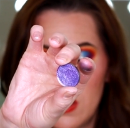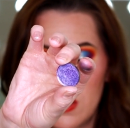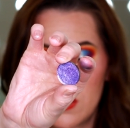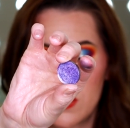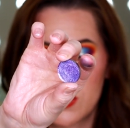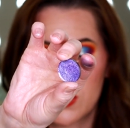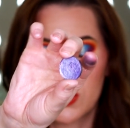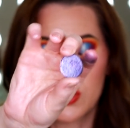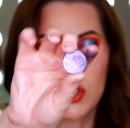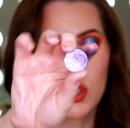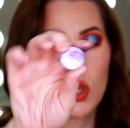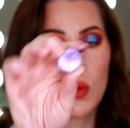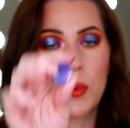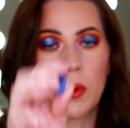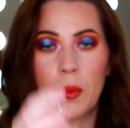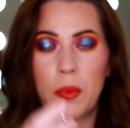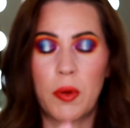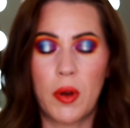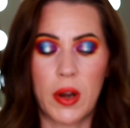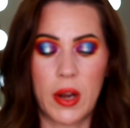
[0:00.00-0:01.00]
Super
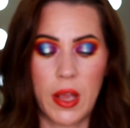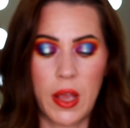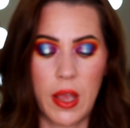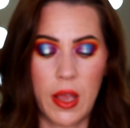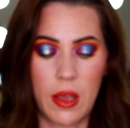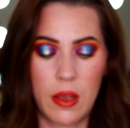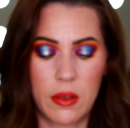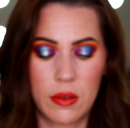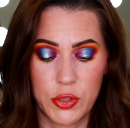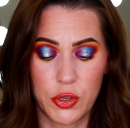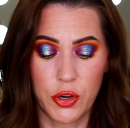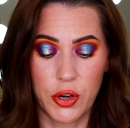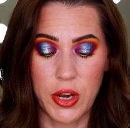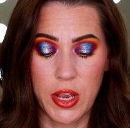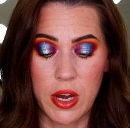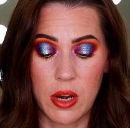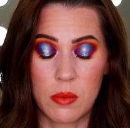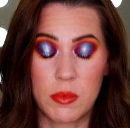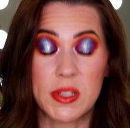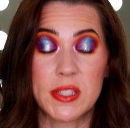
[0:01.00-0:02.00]
pretty. You're going to
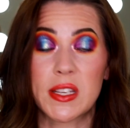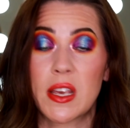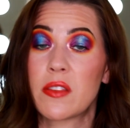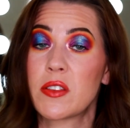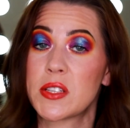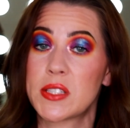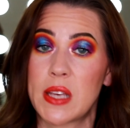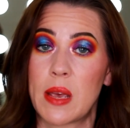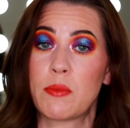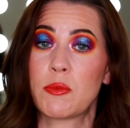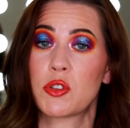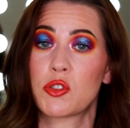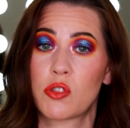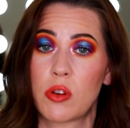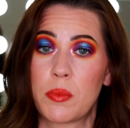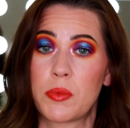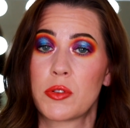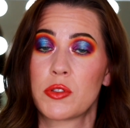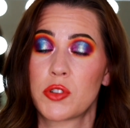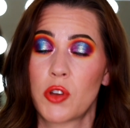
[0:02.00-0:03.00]
hear me say the same
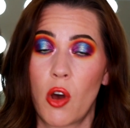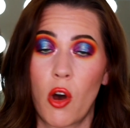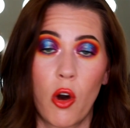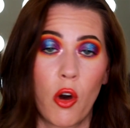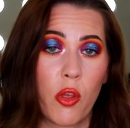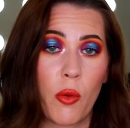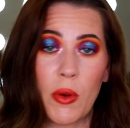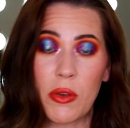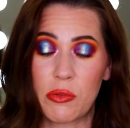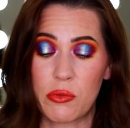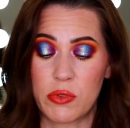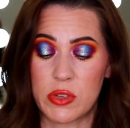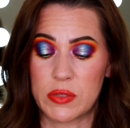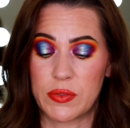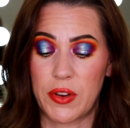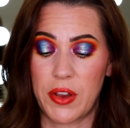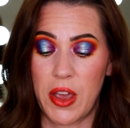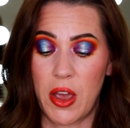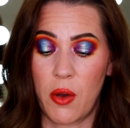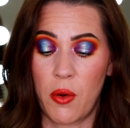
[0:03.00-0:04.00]
descriptors all the way through this
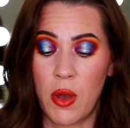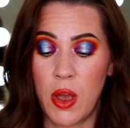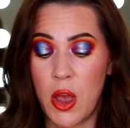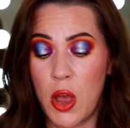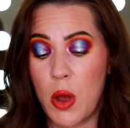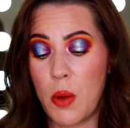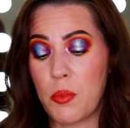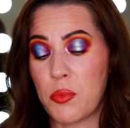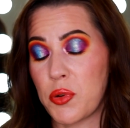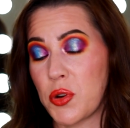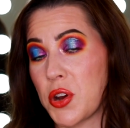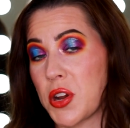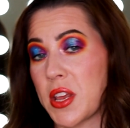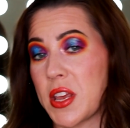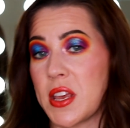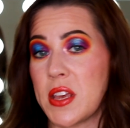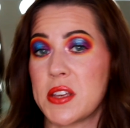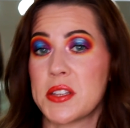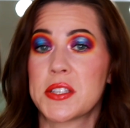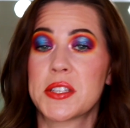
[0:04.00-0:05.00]
video.
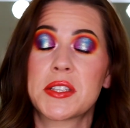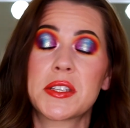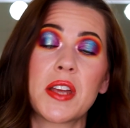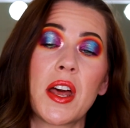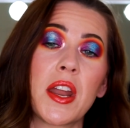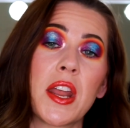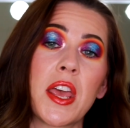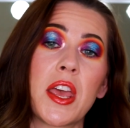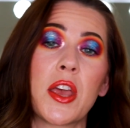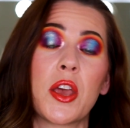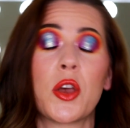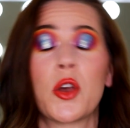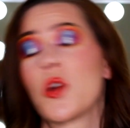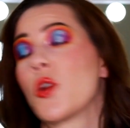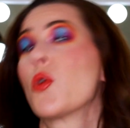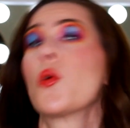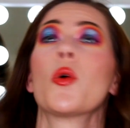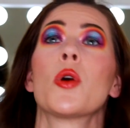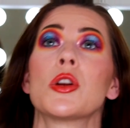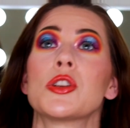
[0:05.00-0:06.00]
pretty, stunning,
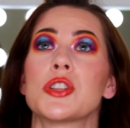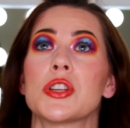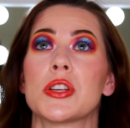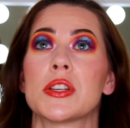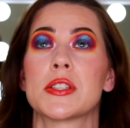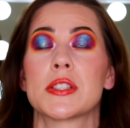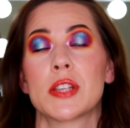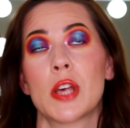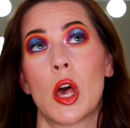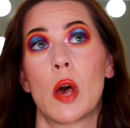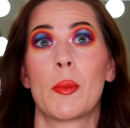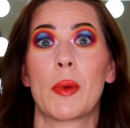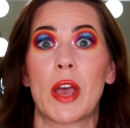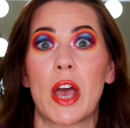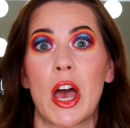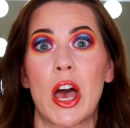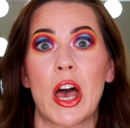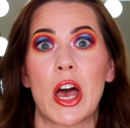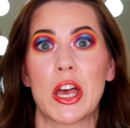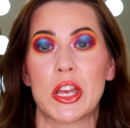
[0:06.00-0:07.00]
gorgeous. Oh my
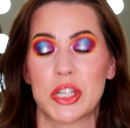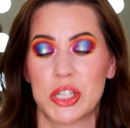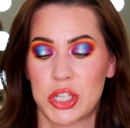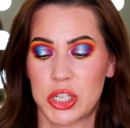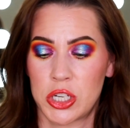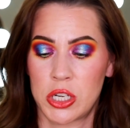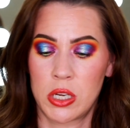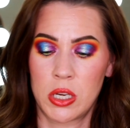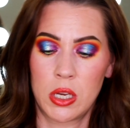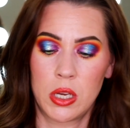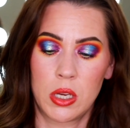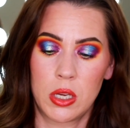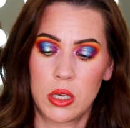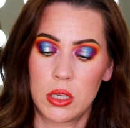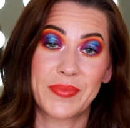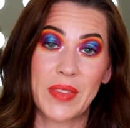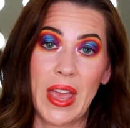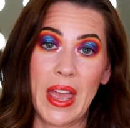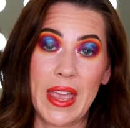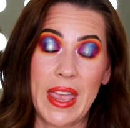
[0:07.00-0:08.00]
gosh.
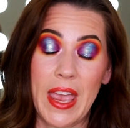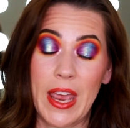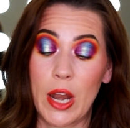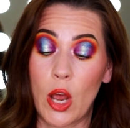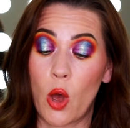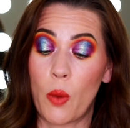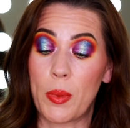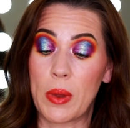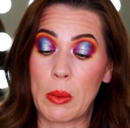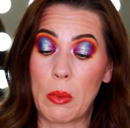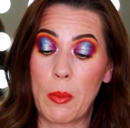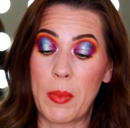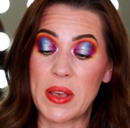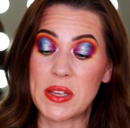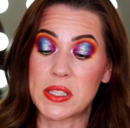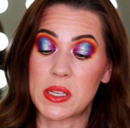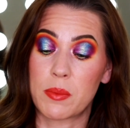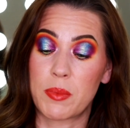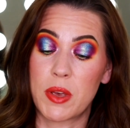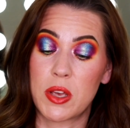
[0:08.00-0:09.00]
I can't help it. I'm a
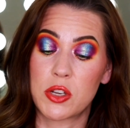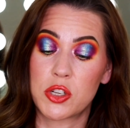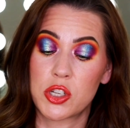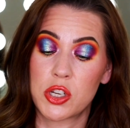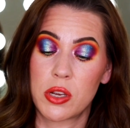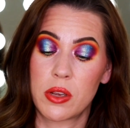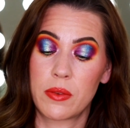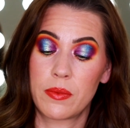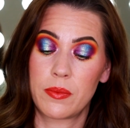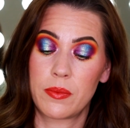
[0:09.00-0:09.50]
basic bitch.